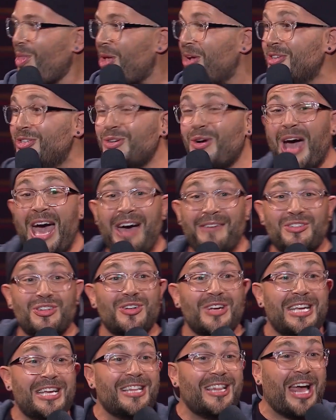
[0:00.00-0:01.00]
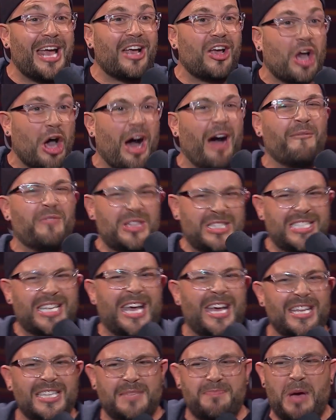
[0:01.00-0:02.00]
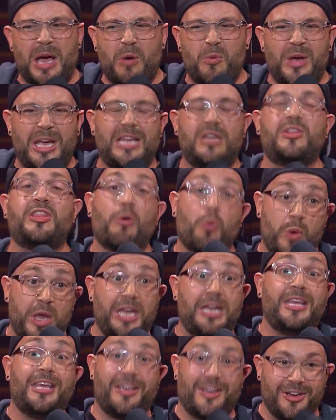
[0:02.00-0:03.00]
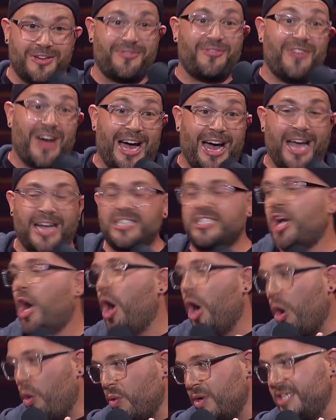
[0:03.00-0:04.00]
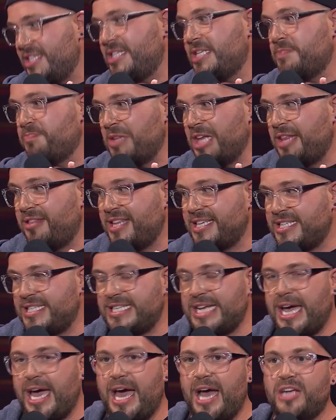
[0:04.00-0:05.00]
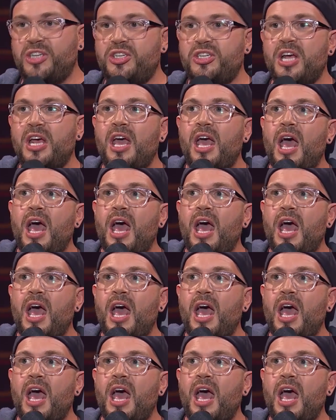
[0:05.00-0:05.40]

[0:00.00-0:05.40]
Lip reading: So after he, like, confiscates my weed, the weed he could find, always split the stash.